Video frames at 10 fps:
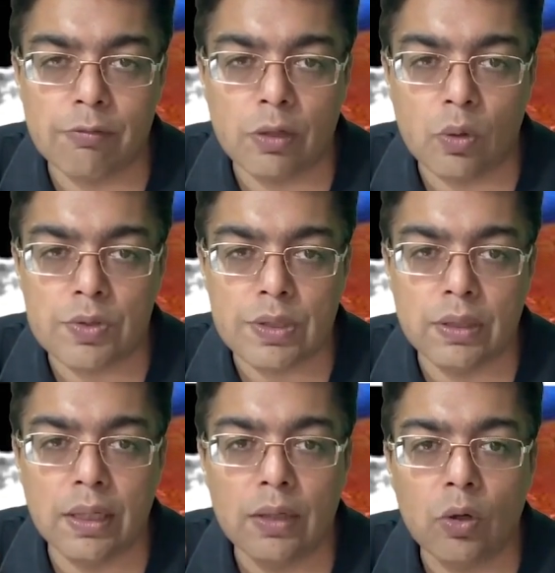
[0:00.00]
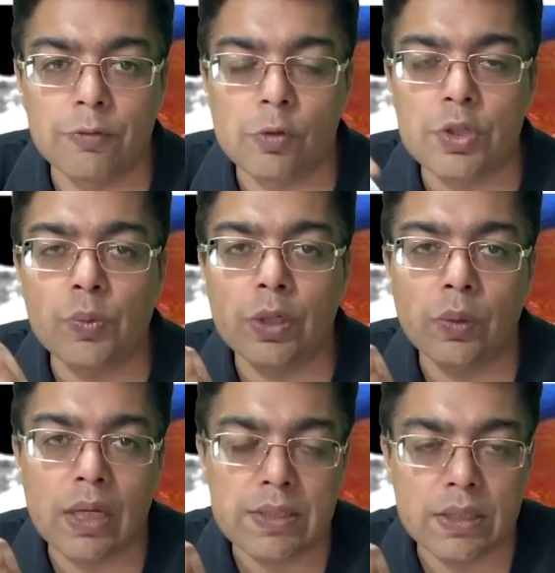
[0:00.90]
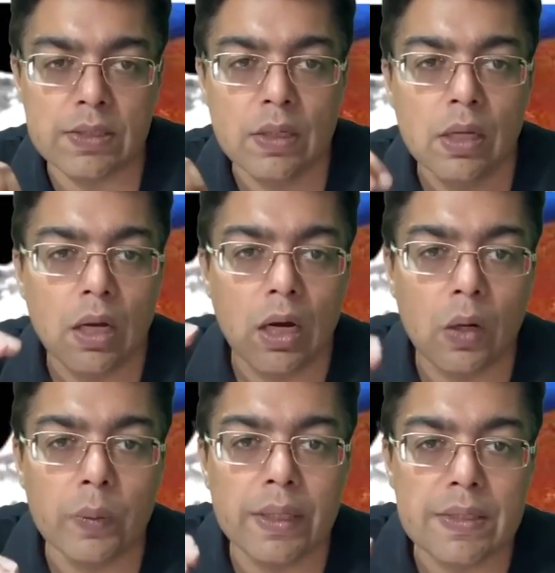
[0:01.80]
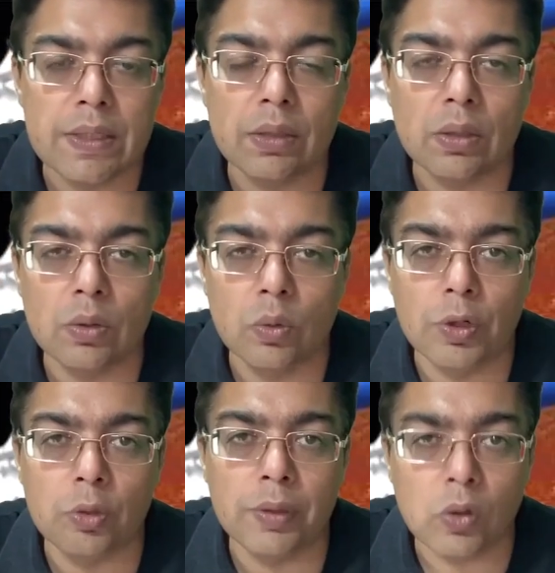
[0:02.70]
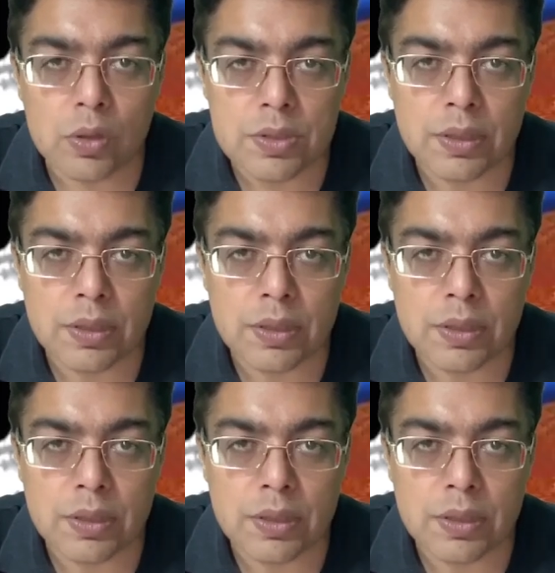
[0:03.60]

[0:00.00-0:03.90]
aflatoxin. Then of course what you would ask is, how is it going to be caused?